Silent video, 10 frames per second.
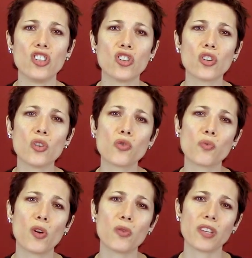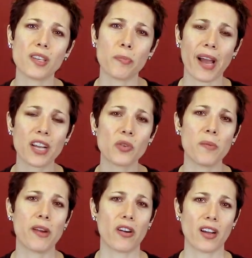took those roses back to
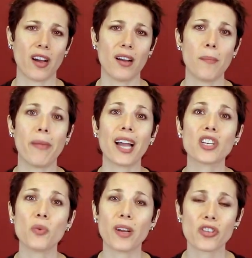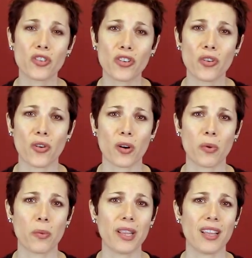America, back to Western New York
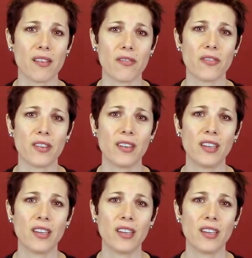where we live.